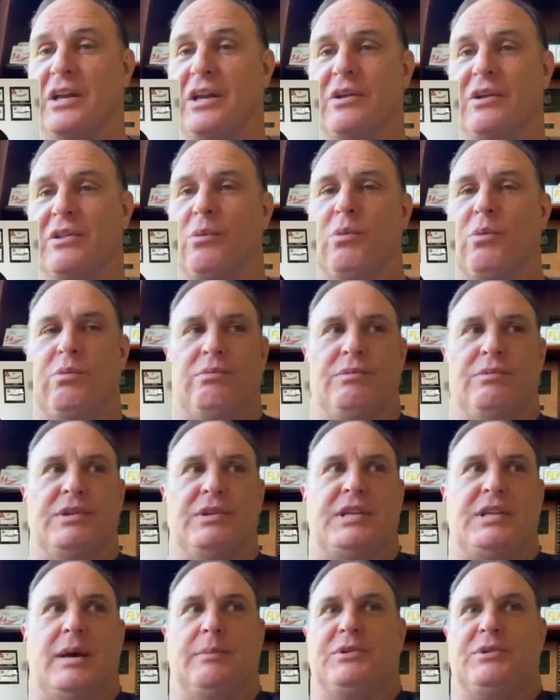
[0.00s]
You know,
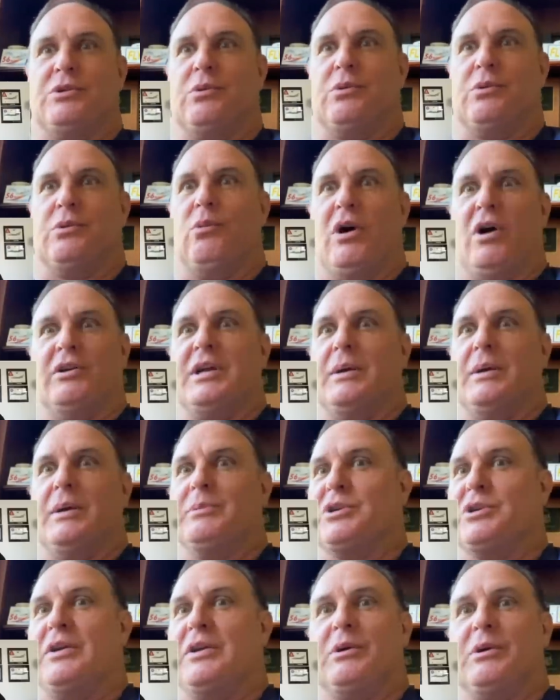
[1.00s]
the water temperature
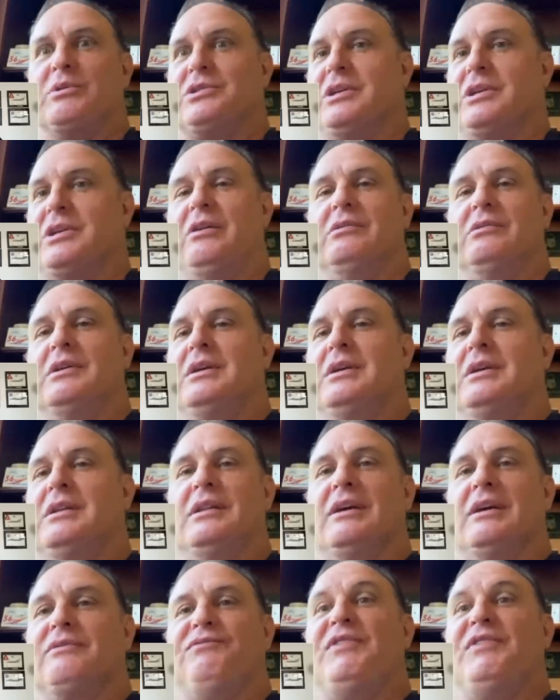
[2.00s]
out there was, you know,
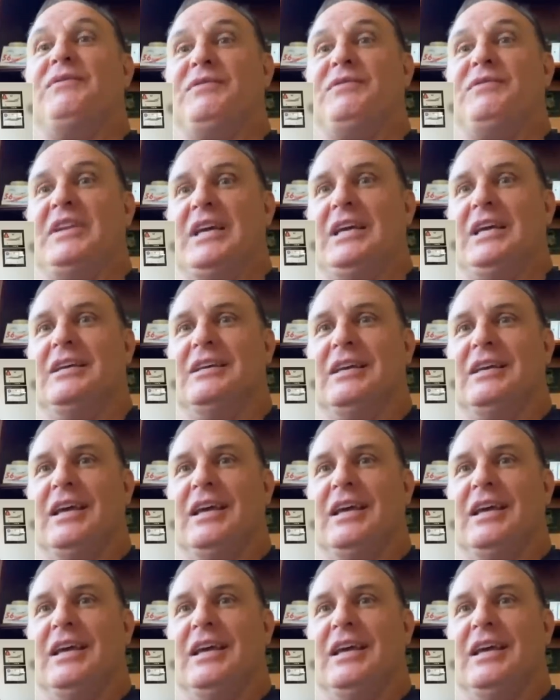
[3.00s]
like 50.